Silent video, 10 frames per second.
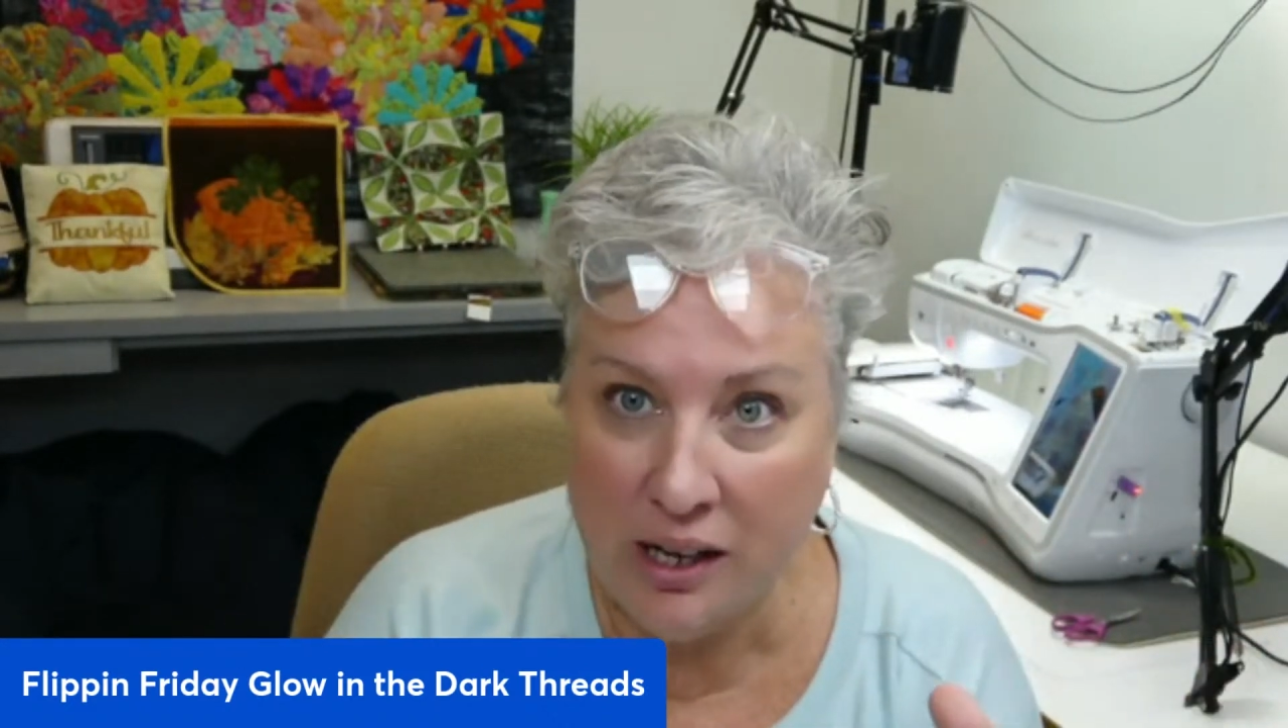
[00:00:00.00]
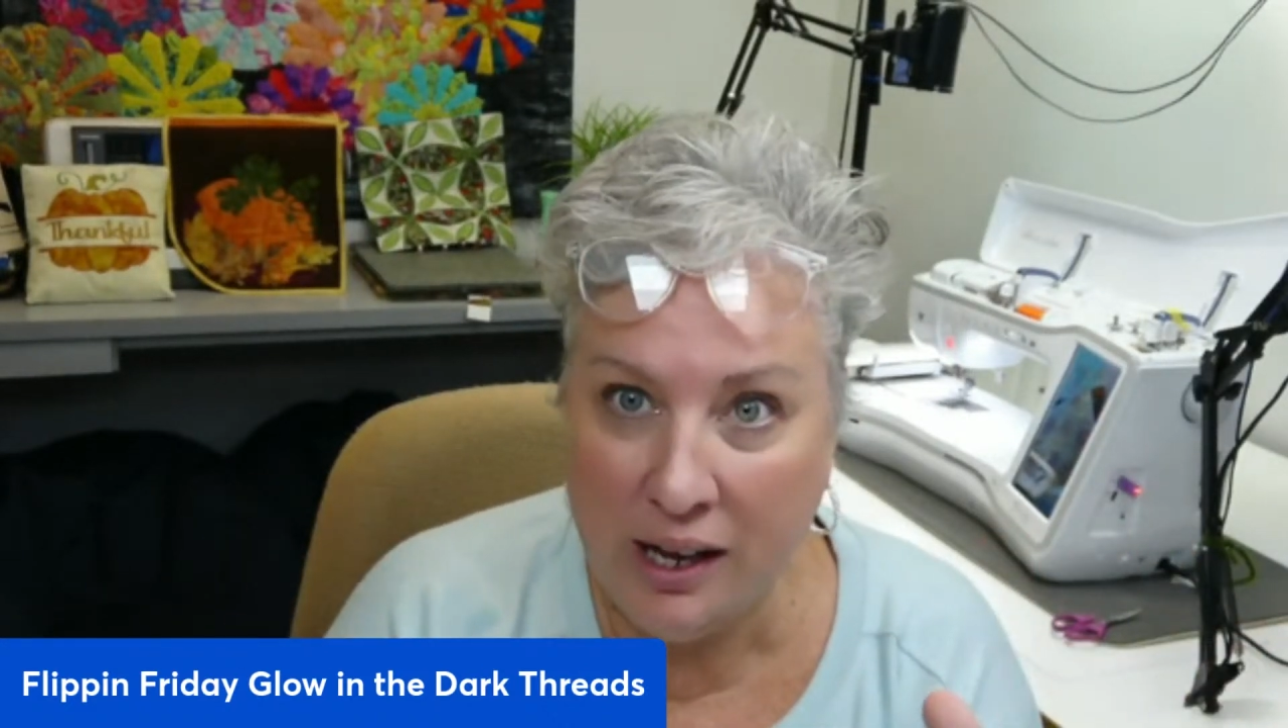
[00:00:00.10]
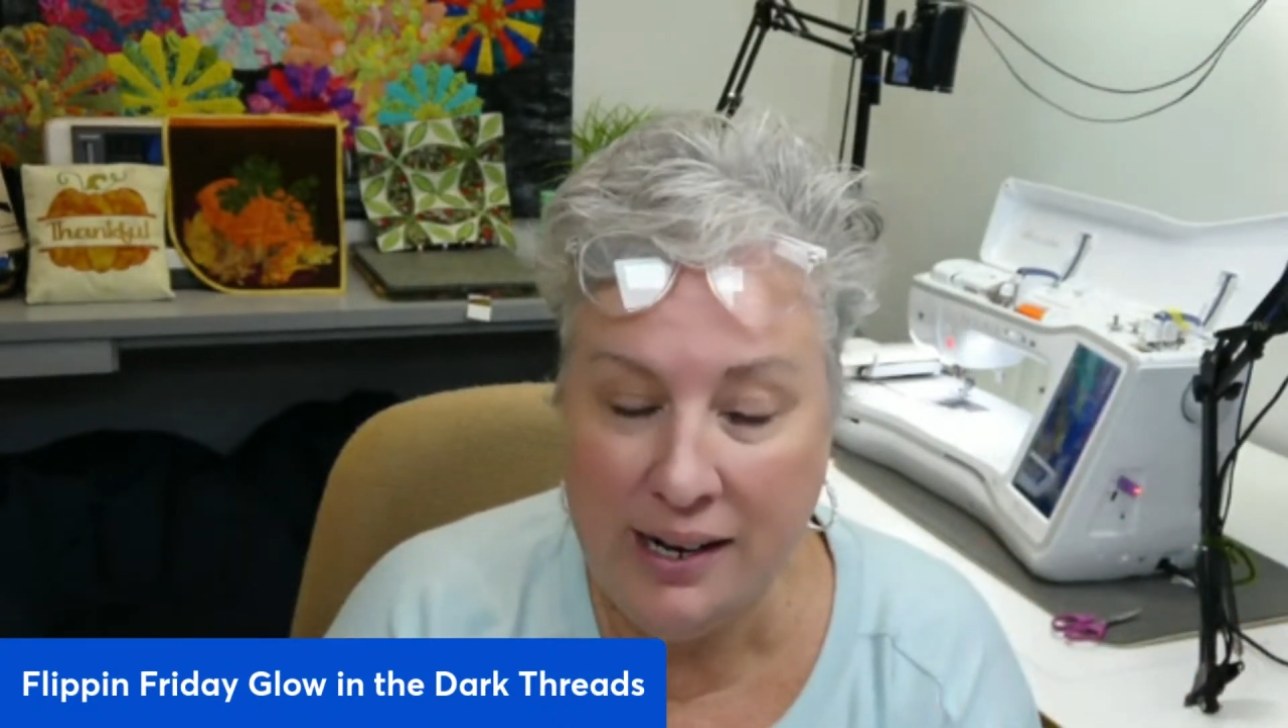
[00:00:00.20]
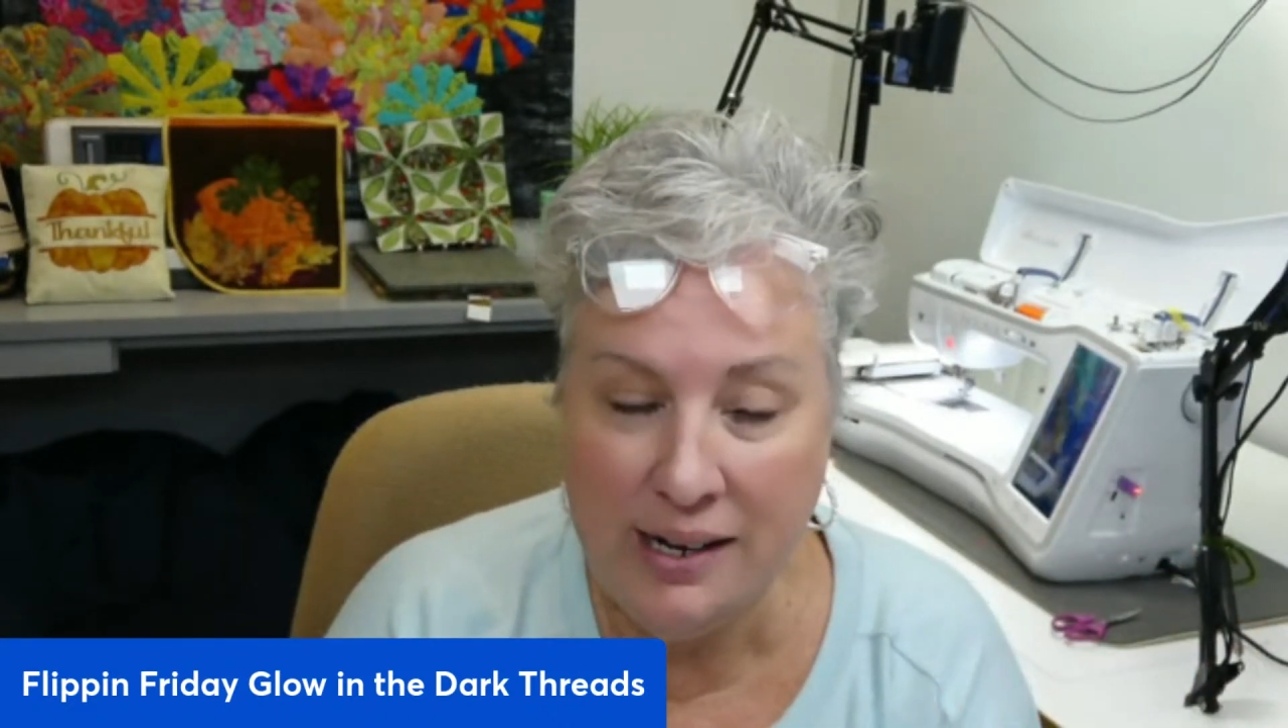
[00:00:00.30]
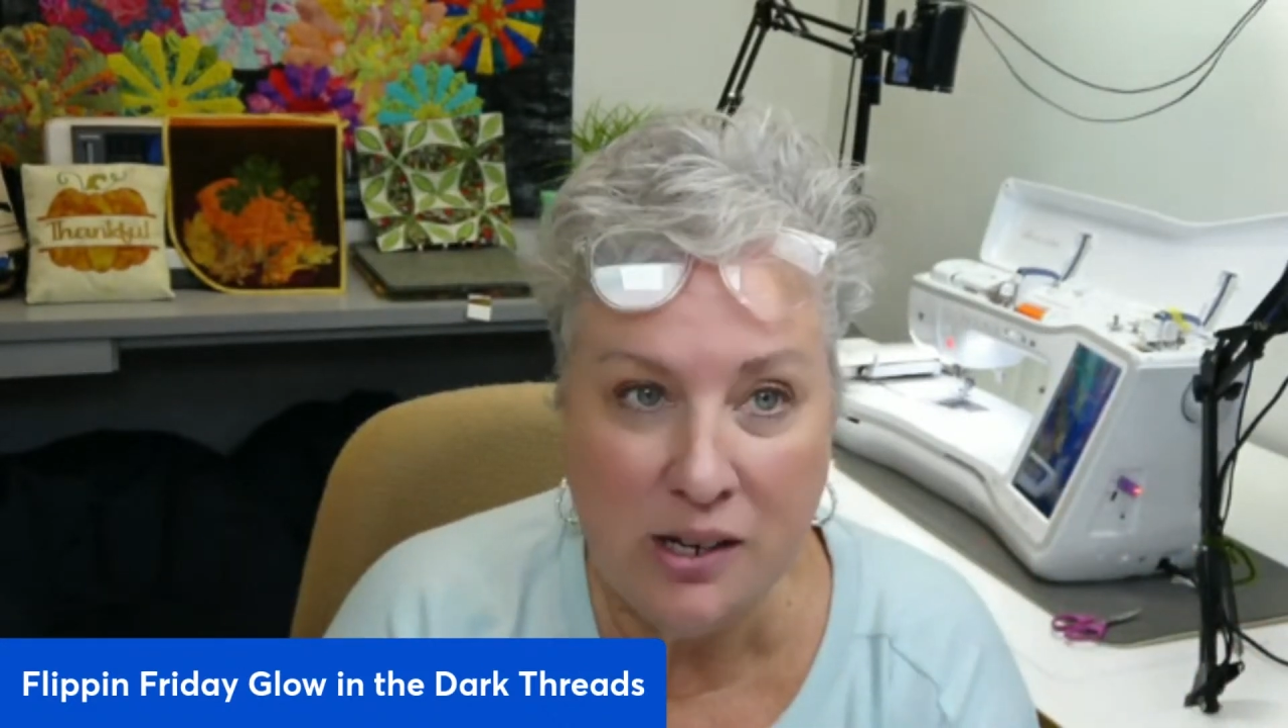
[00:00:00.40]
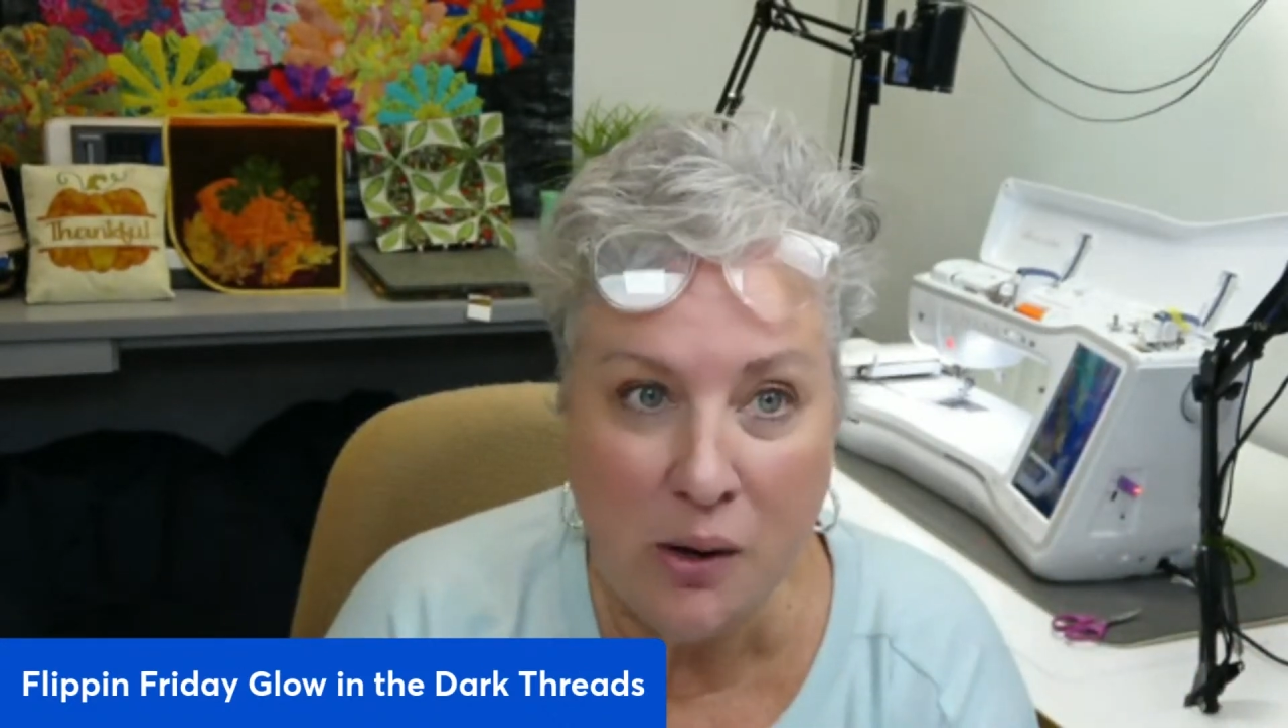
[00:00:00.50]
Light has